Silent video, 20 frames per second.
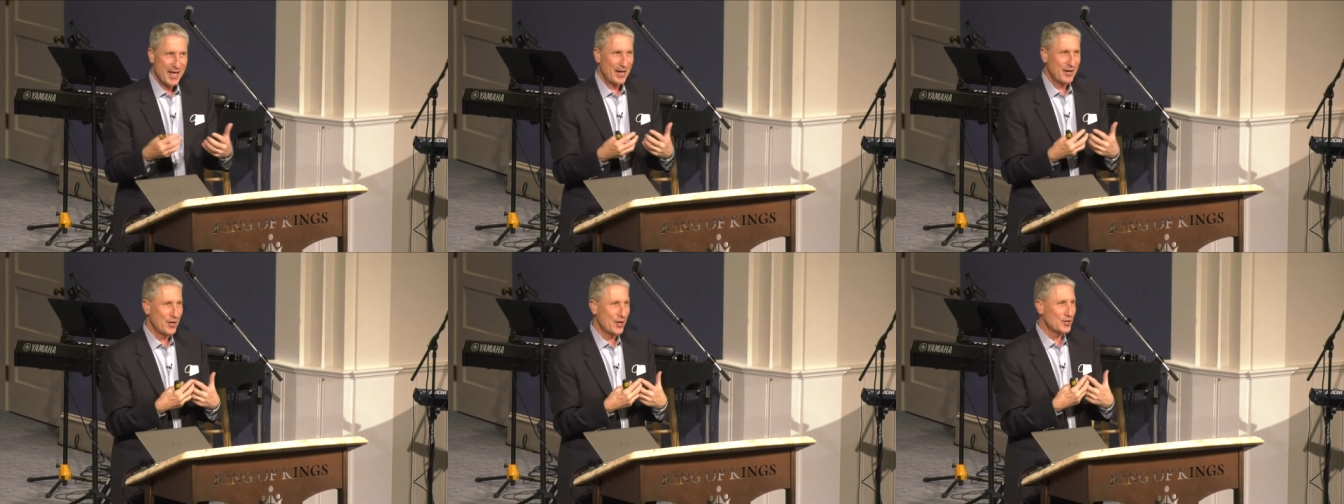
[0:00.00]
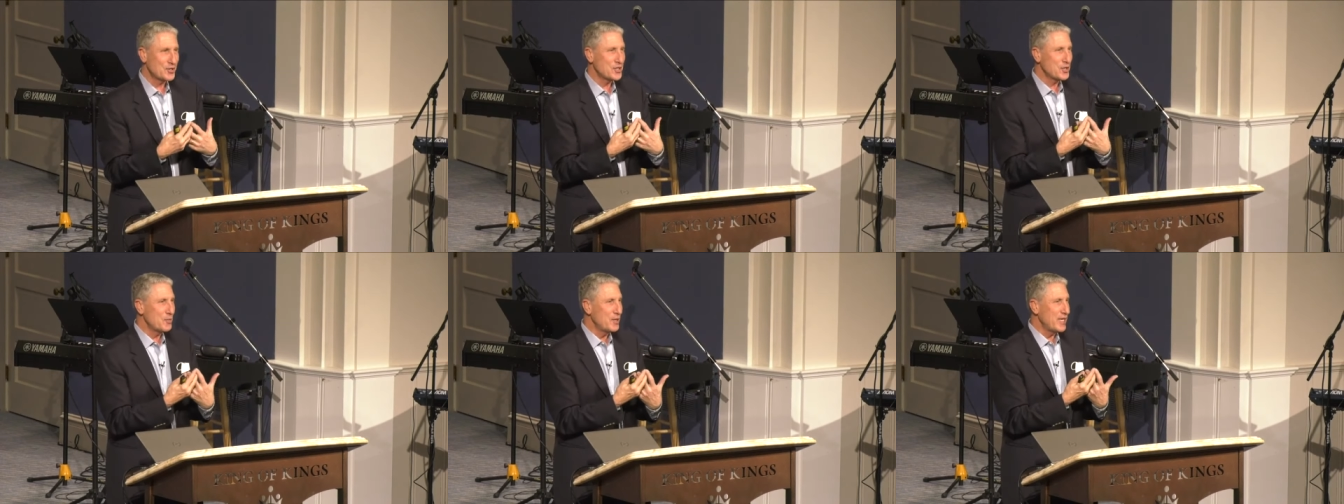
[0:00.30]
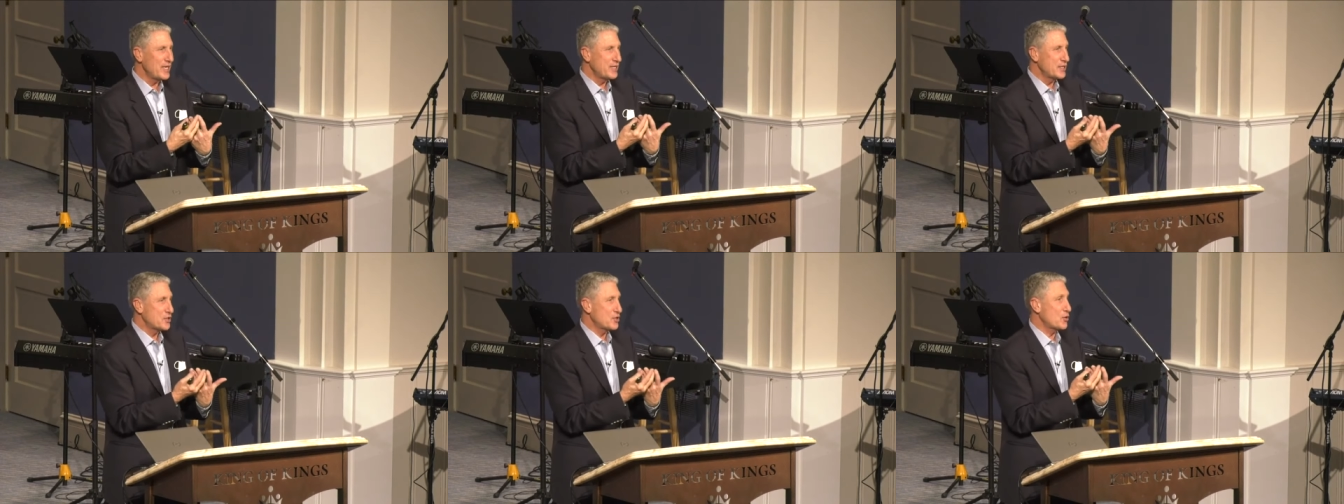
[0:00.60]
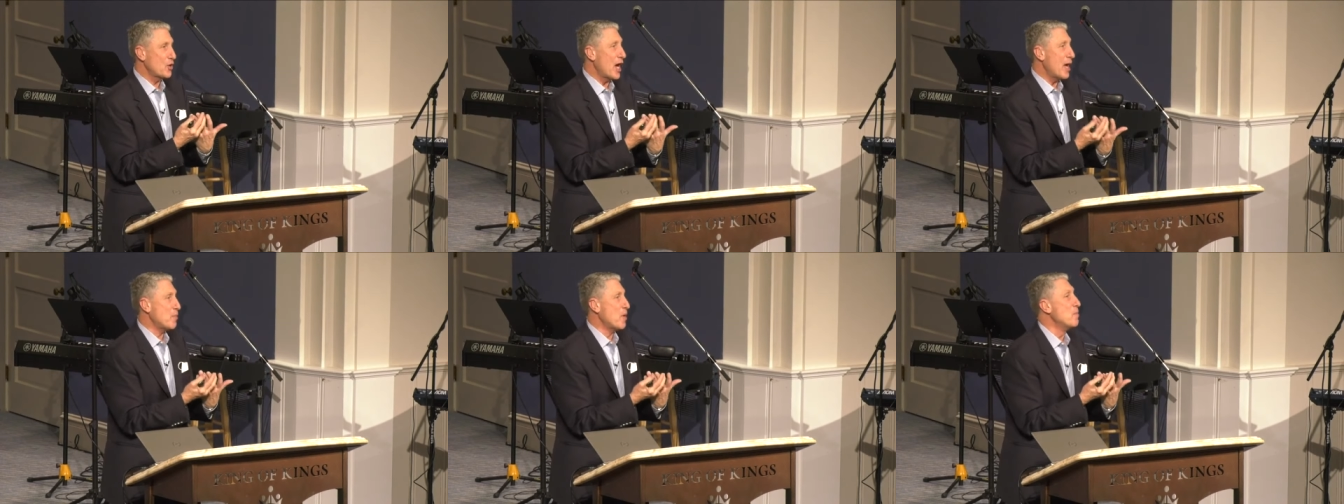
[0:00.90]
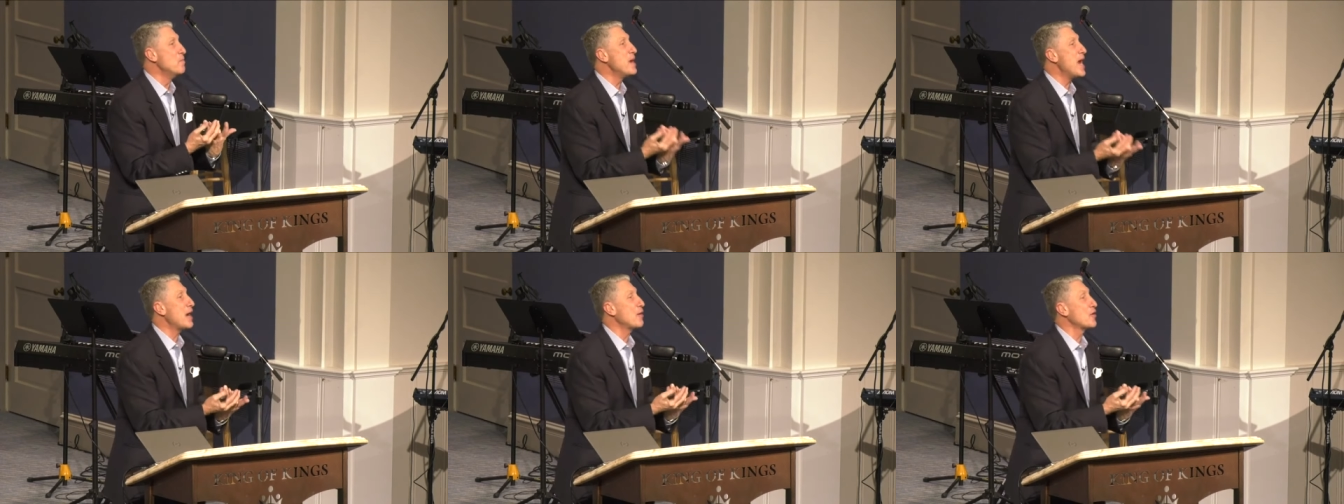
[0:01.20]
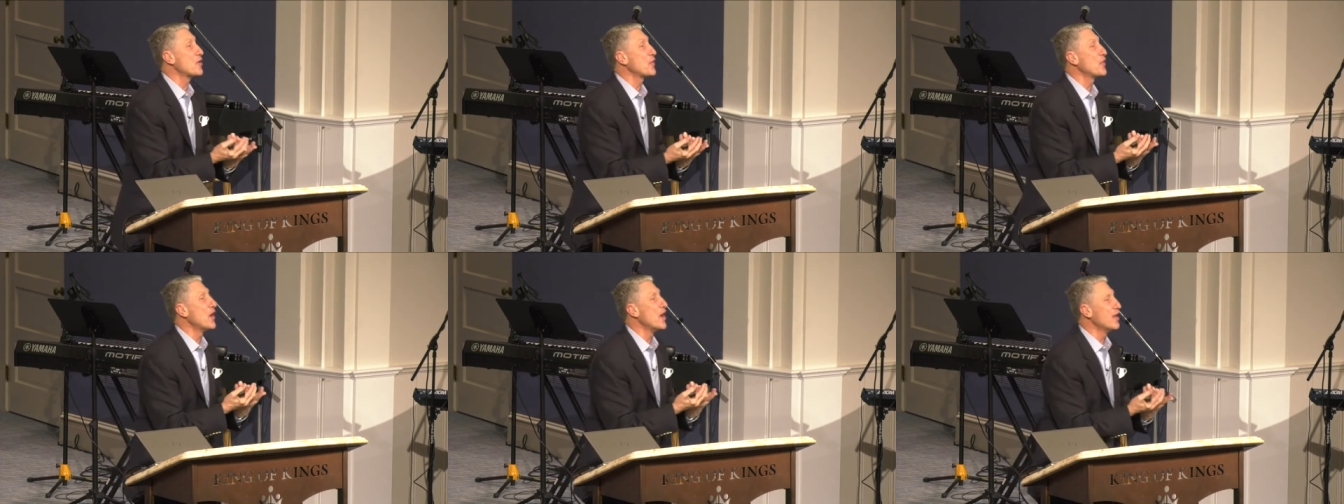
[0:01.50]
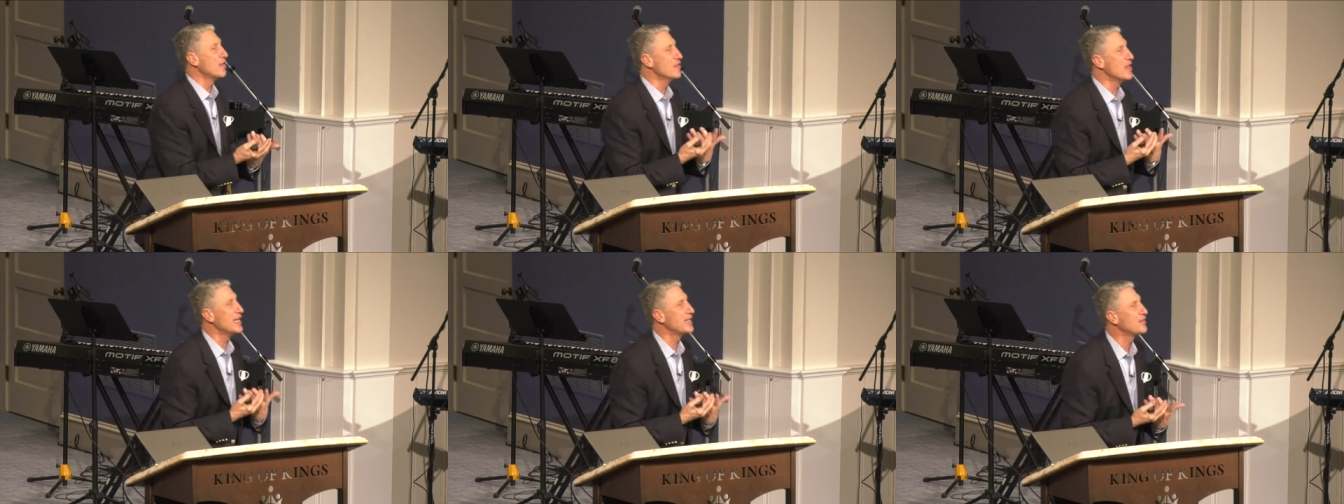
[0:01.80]
I heard somebody describe a
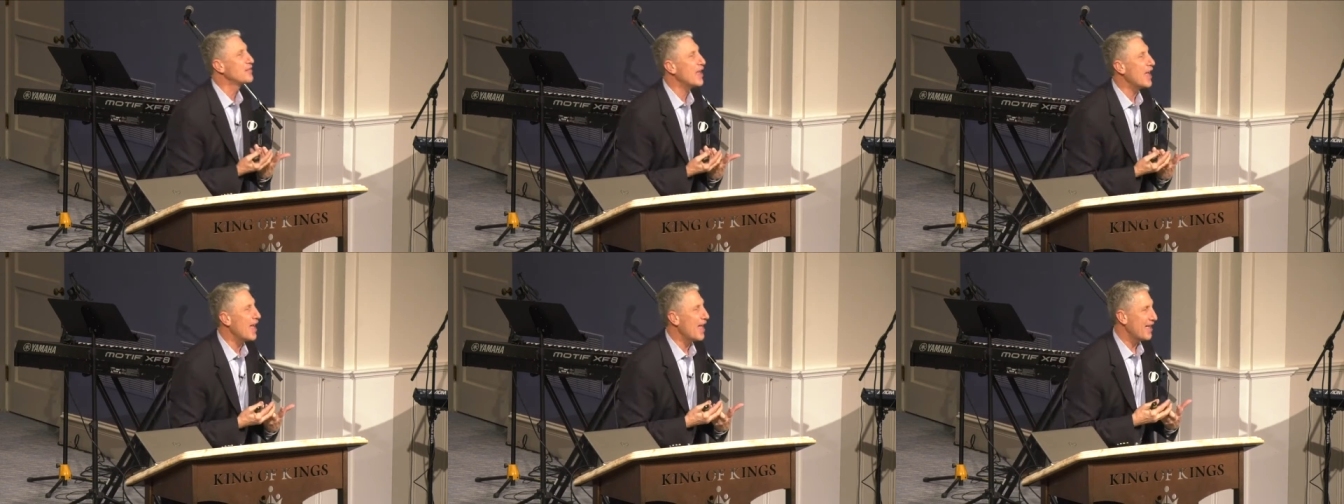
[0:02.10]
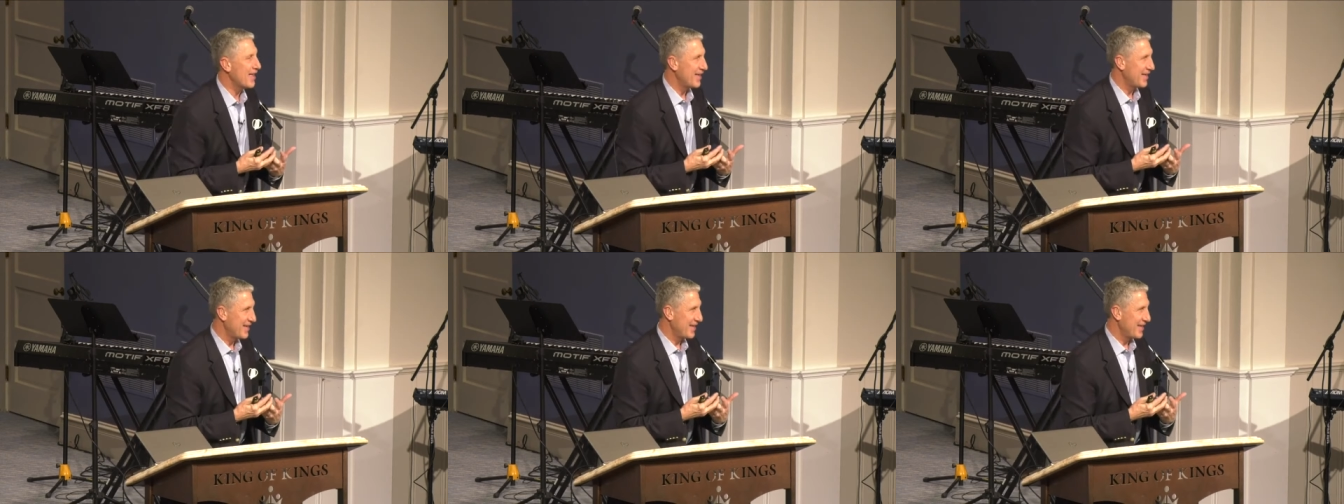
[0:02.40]
marathon like that.